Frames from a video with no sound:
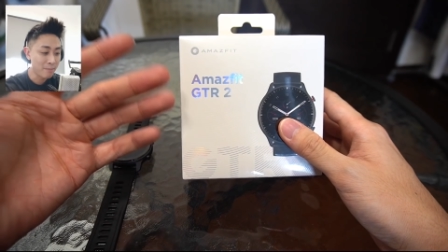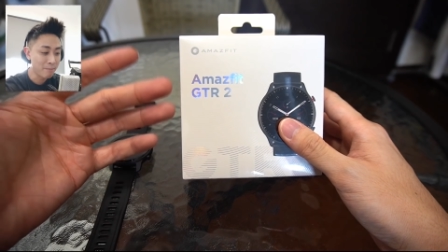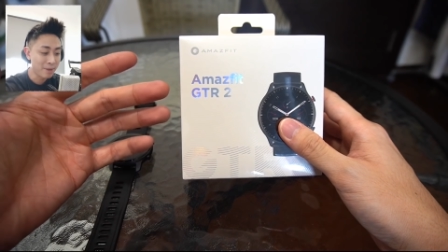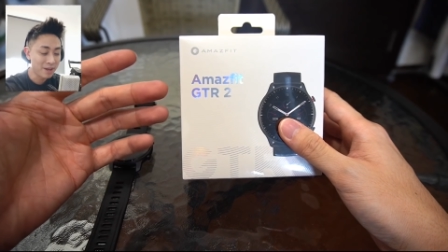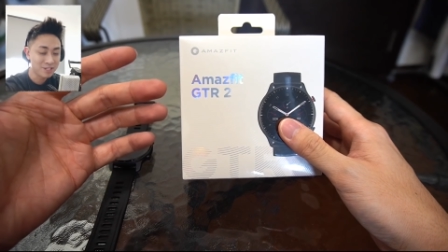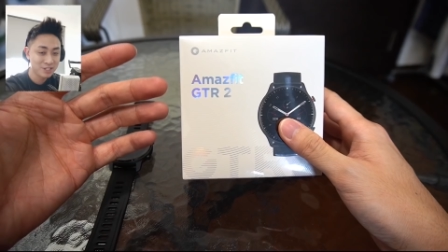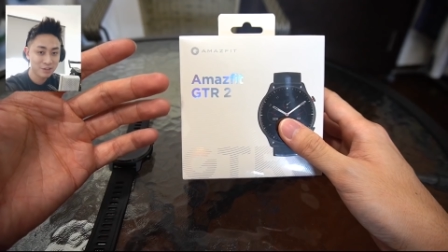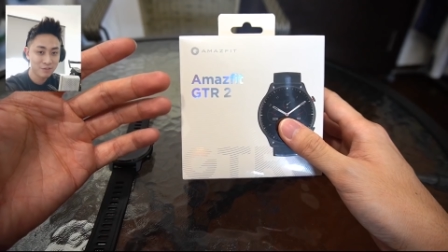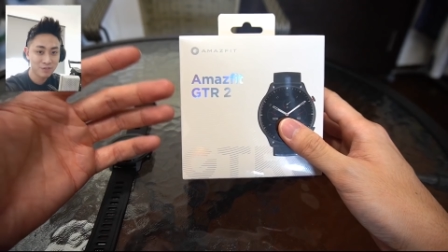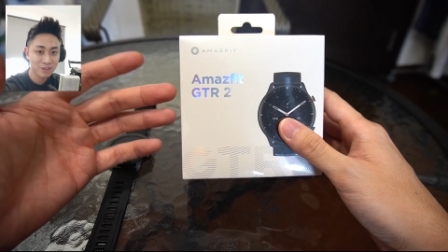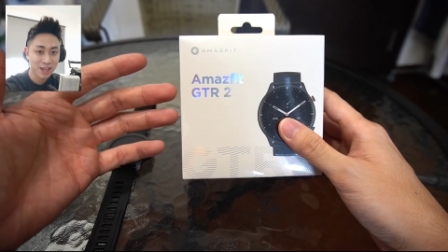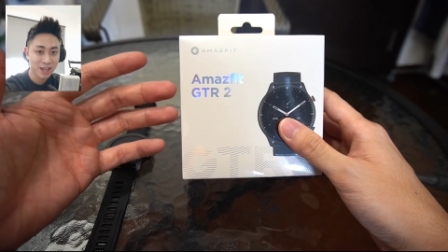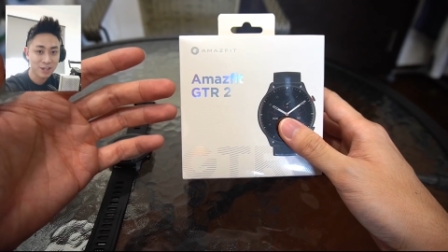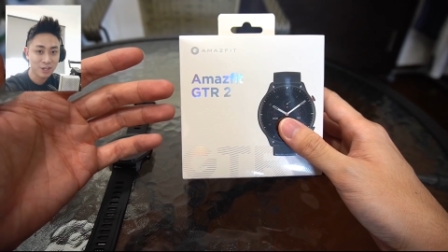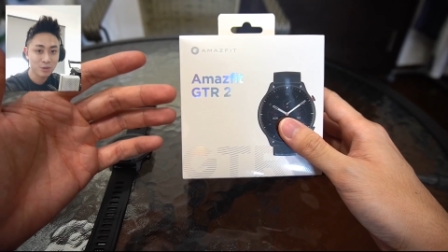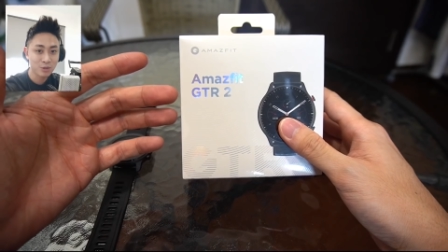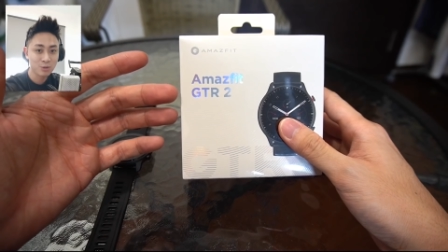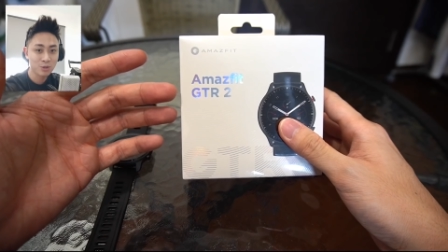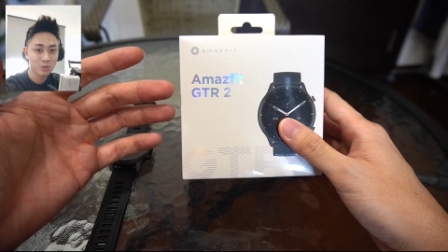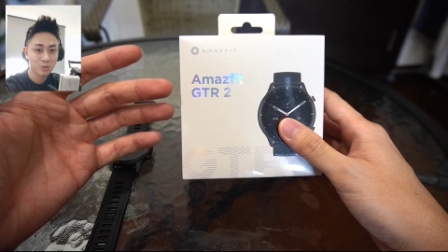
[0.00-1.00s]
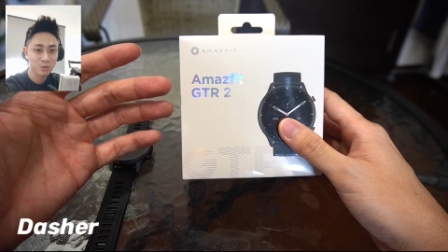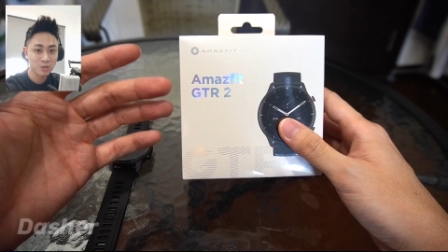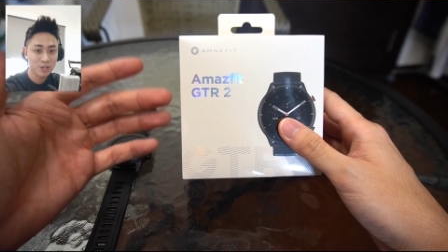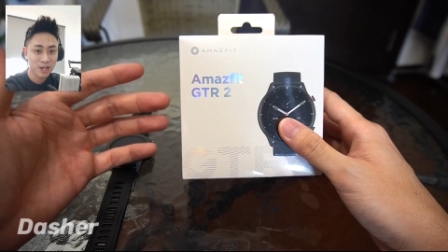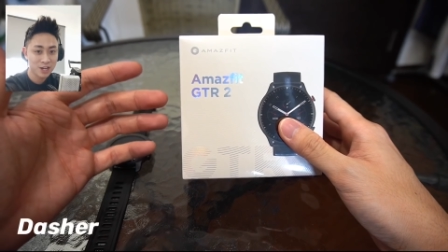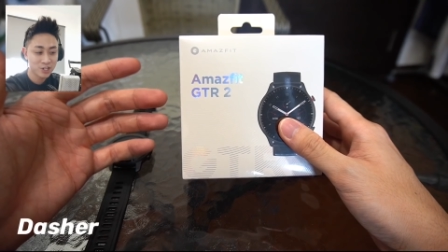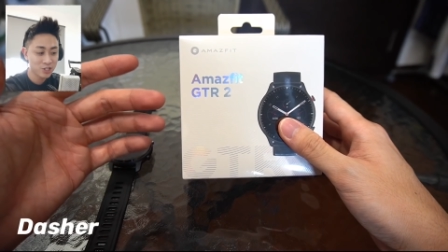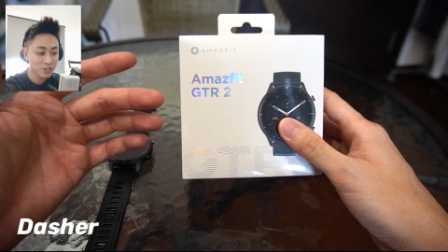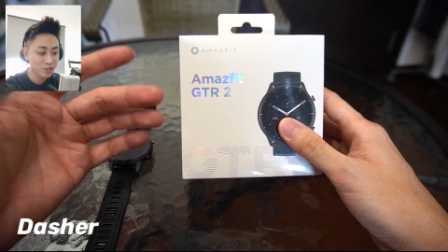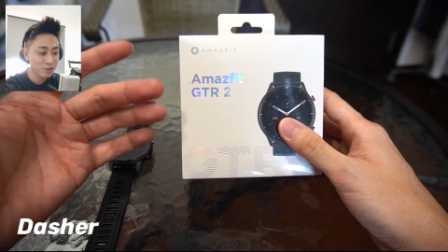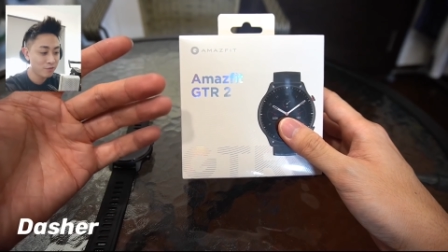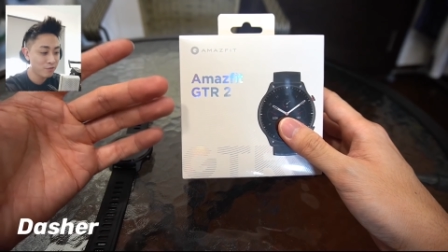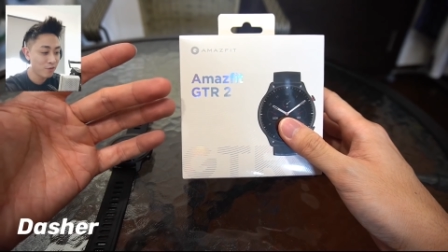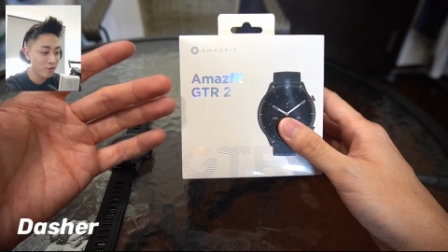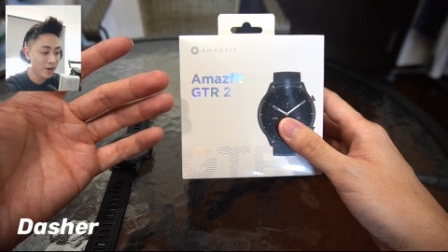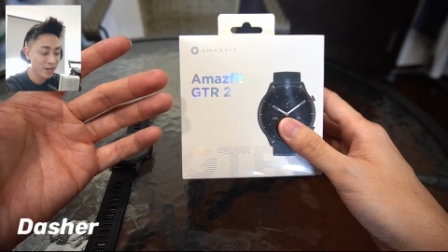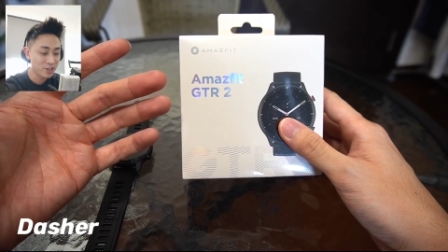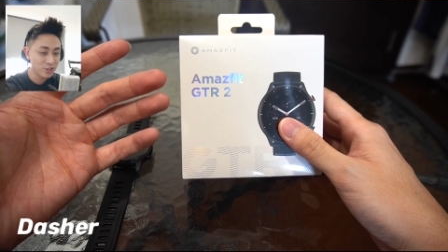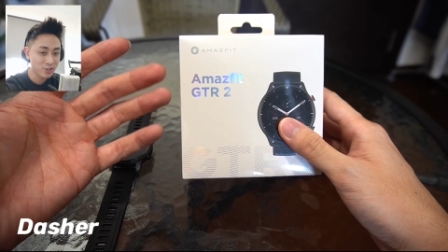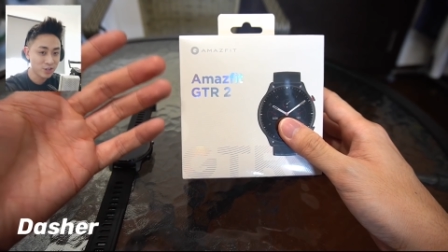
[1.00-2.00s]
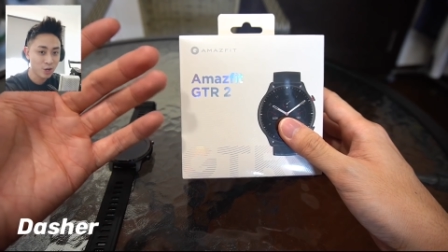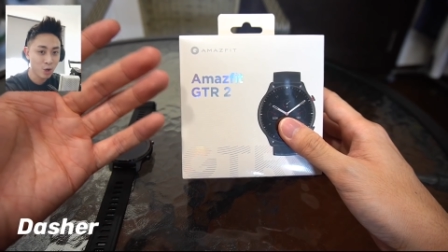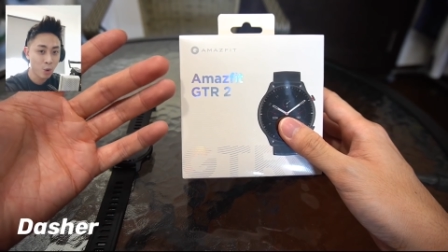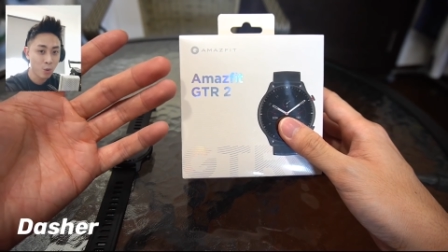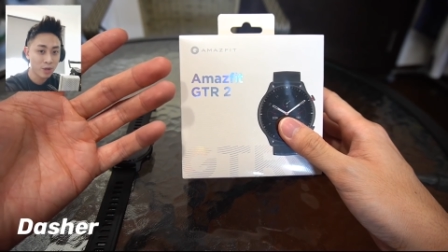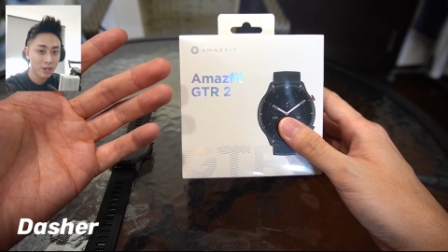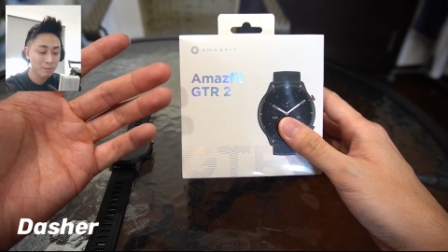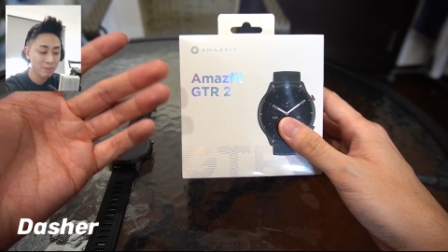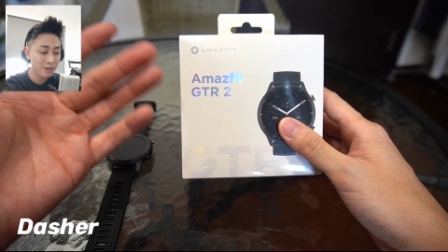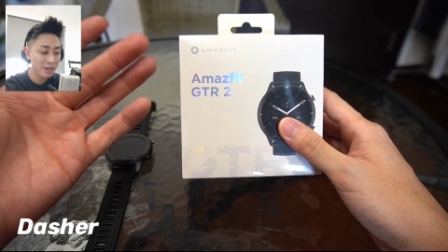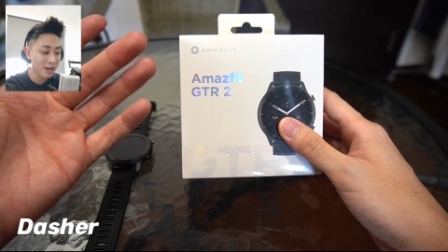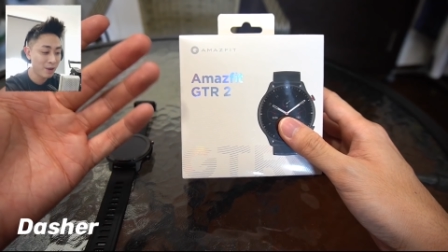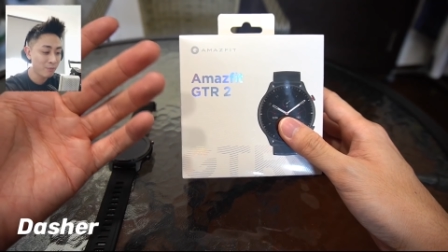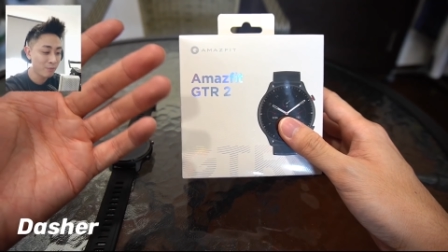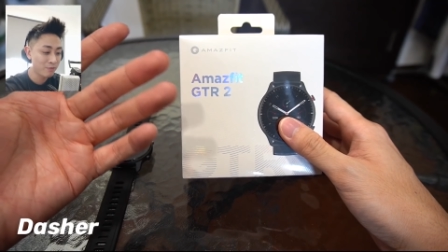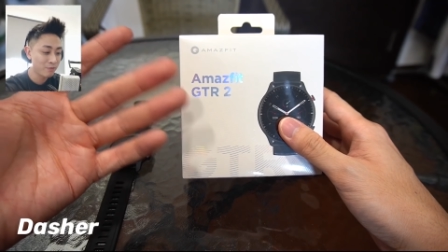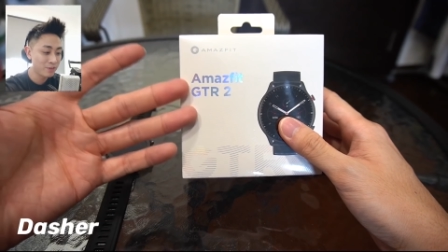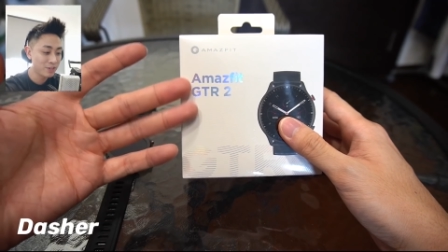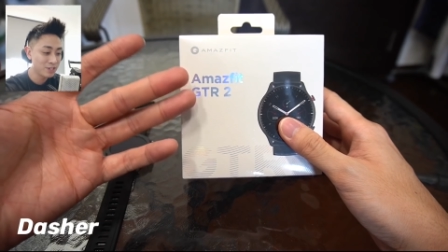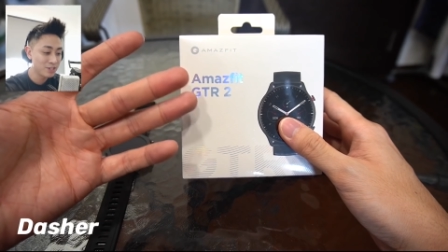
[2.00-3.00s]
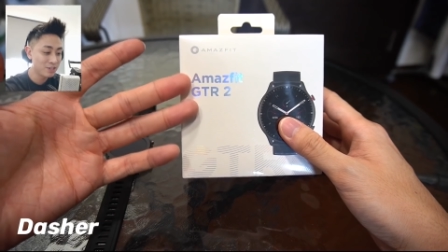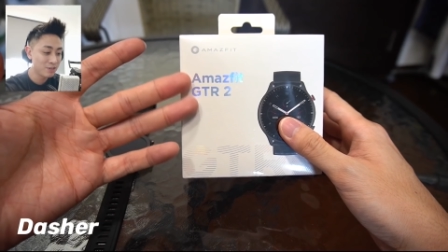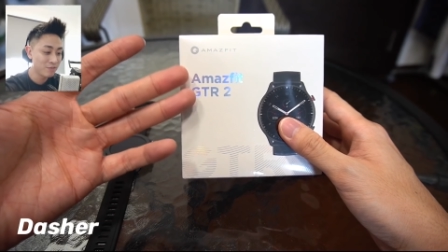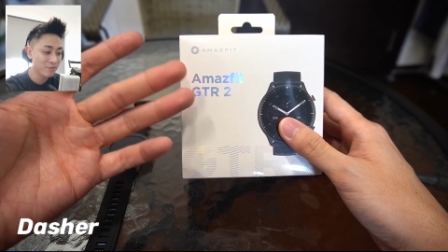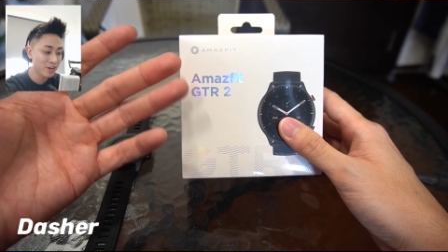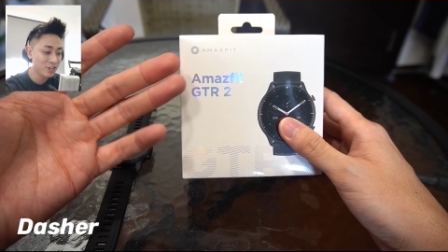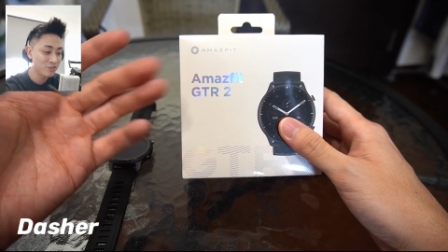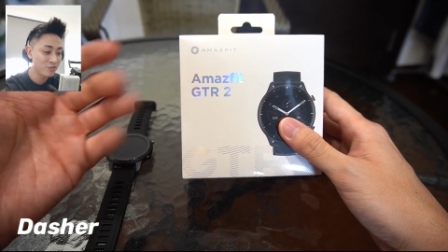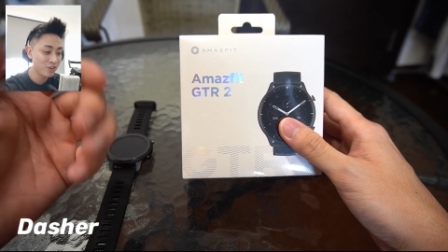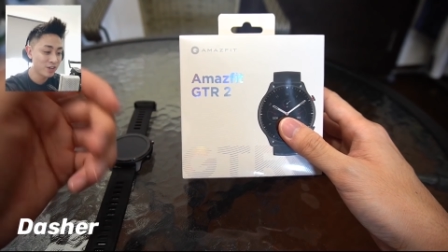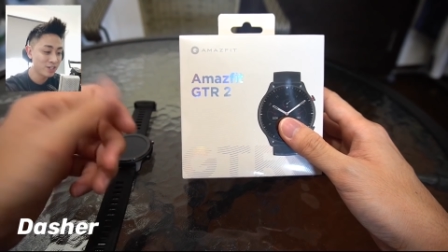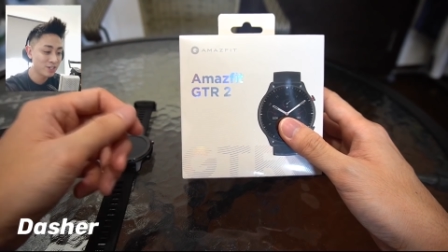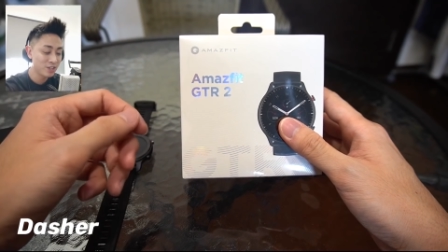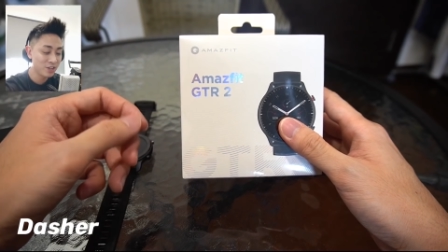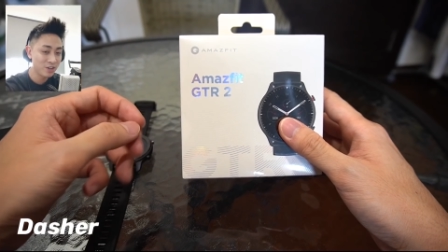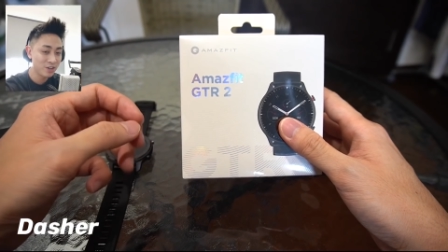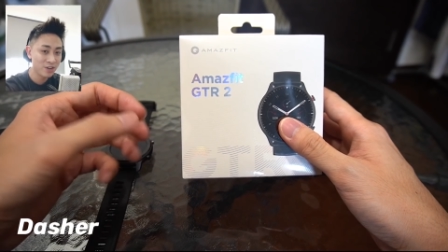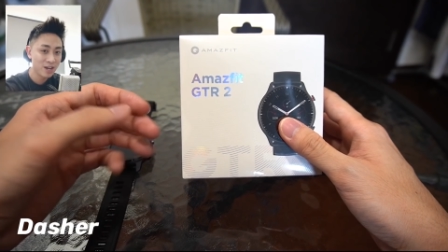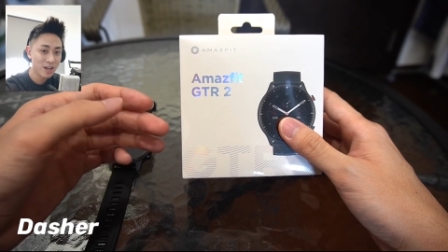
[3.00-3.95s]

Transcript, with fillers: a massive thank you to Dasher for actually hooking me up with this device right here.